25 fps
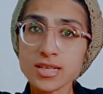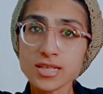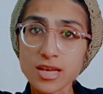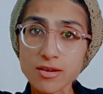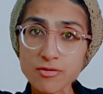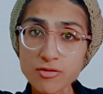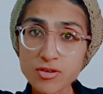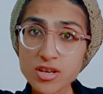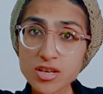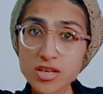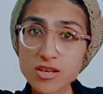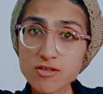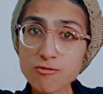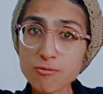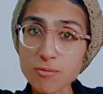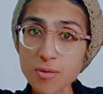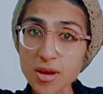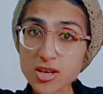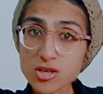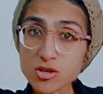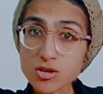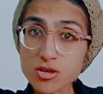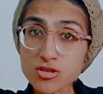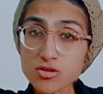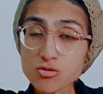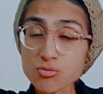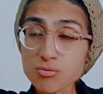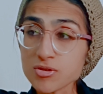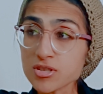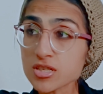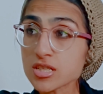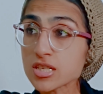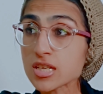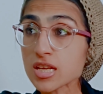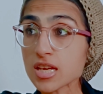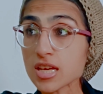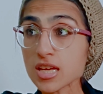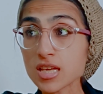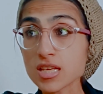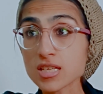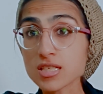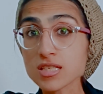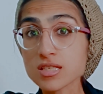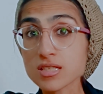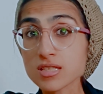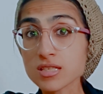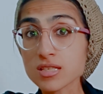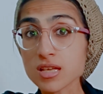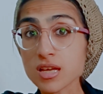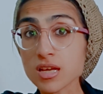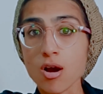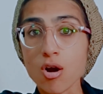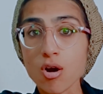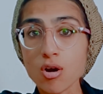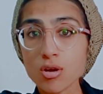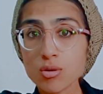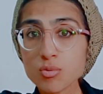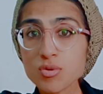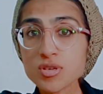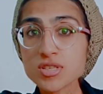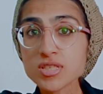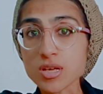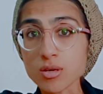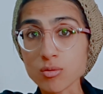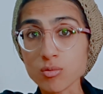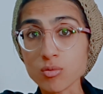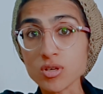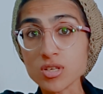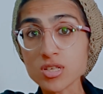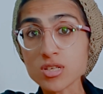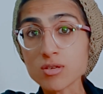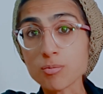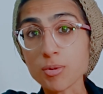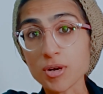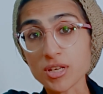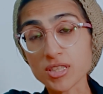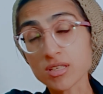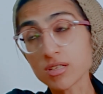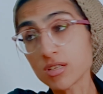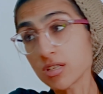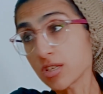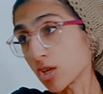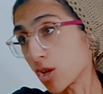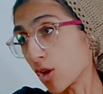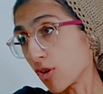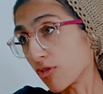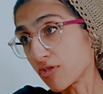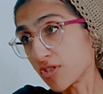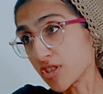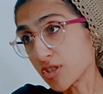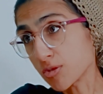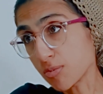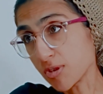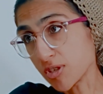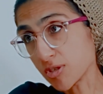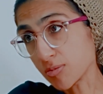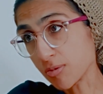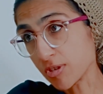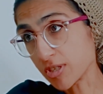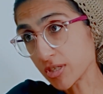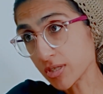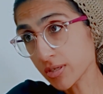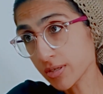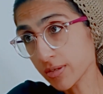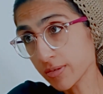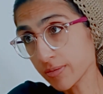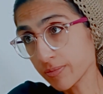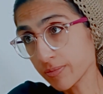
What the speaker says: Definitive management is always governed by the degree of displacement.